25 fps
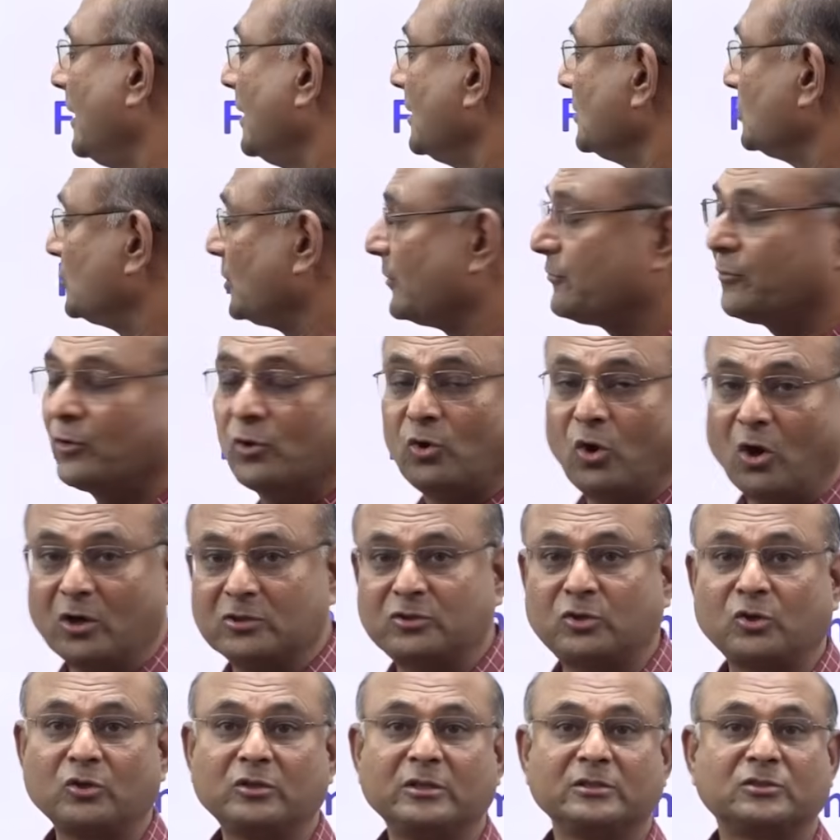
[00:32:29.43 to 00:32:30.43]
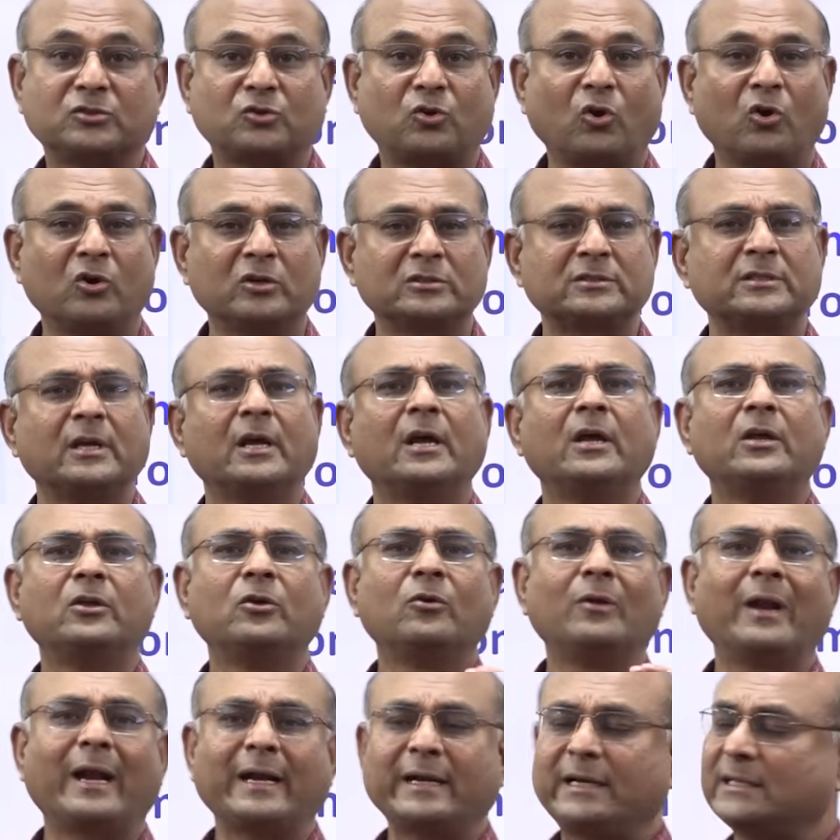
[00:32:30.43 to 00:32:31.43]
So if you go through this course, you
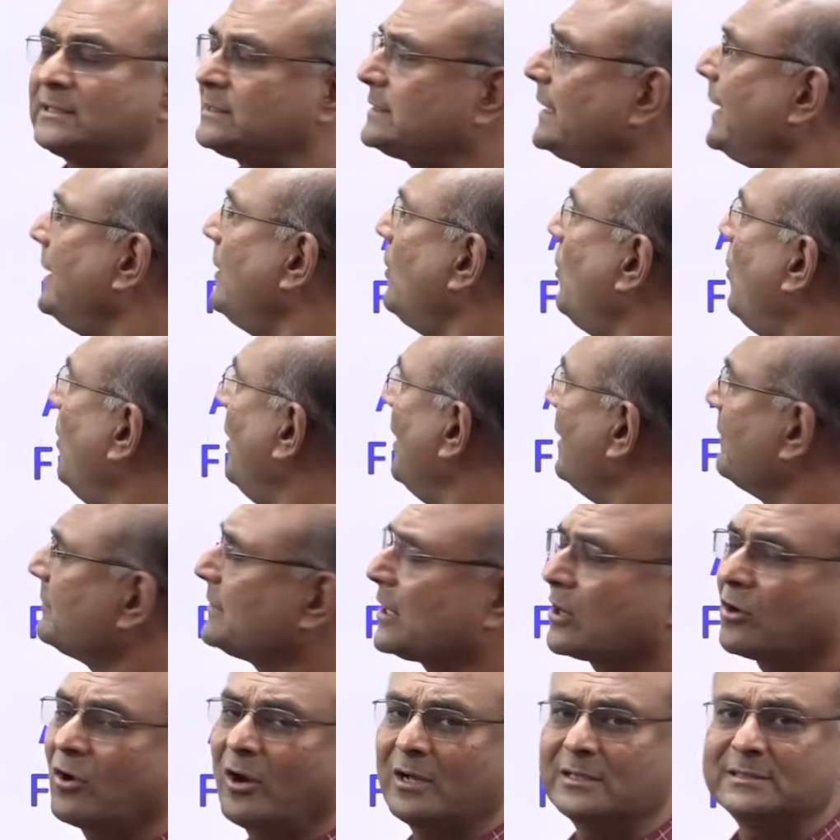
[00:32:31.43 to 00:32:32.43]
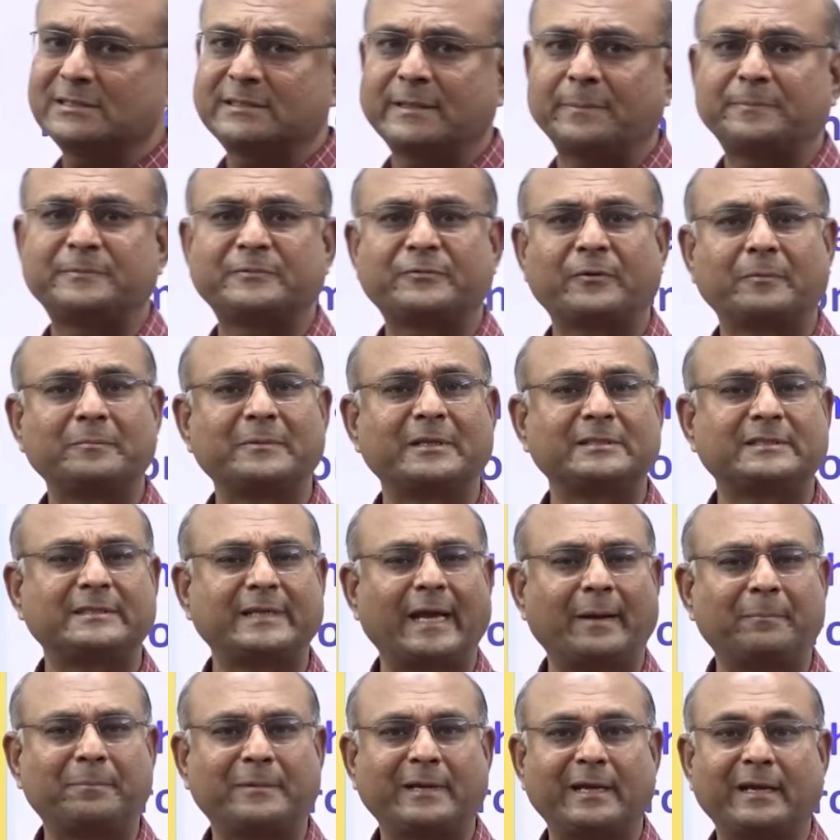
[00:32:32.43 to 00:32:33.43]
will understand all of the concepts from this
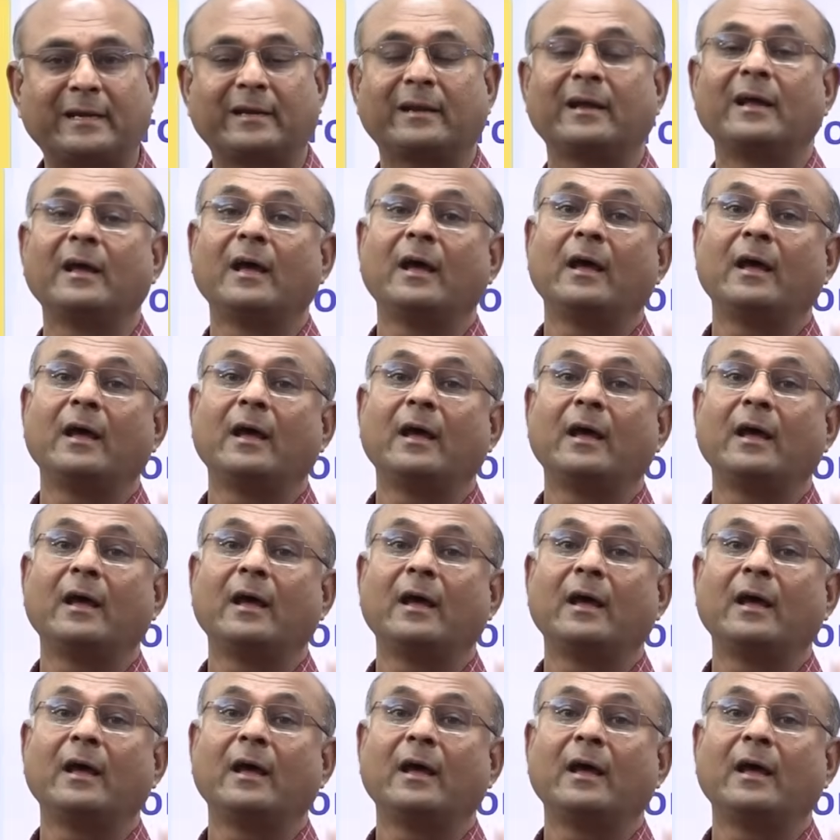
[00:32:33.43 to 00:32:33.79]
chapter